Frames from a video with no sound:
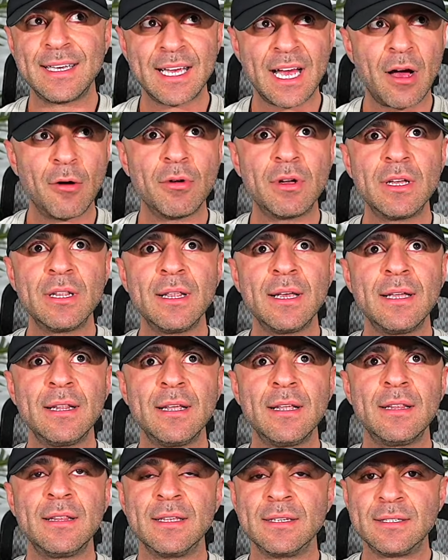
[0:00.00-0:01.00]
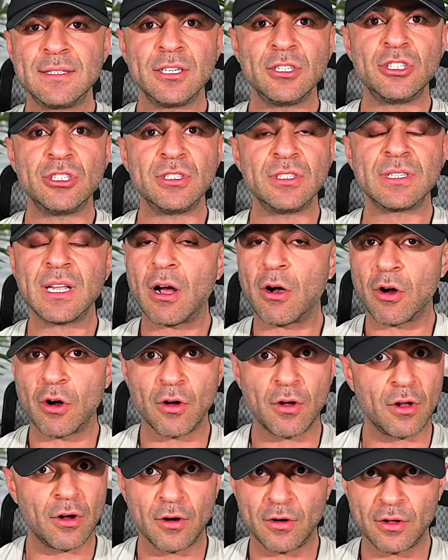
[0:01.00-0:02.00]
calculated decisions that
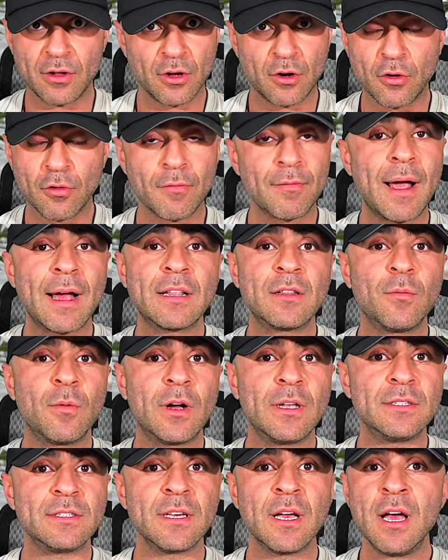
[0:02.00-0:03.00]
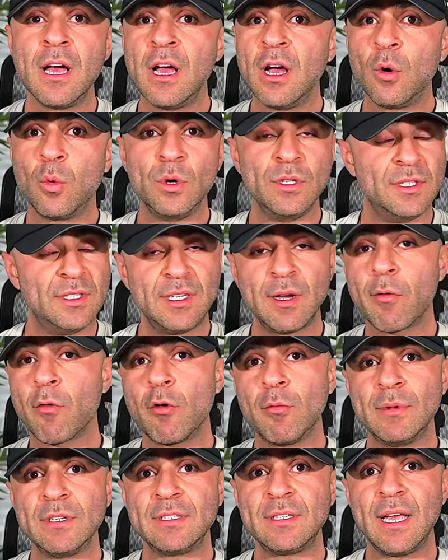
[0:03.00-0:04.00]
are, are the correct ones with
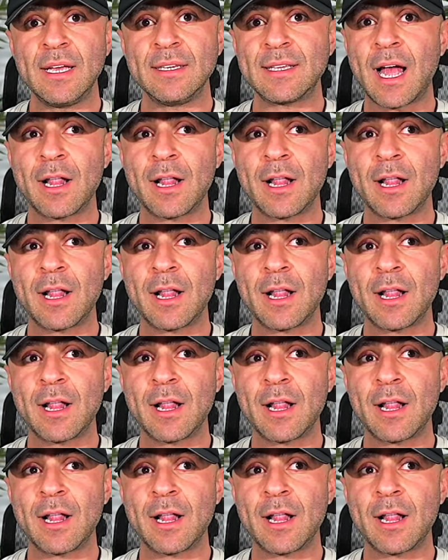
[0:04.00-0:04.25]
zero mistakes.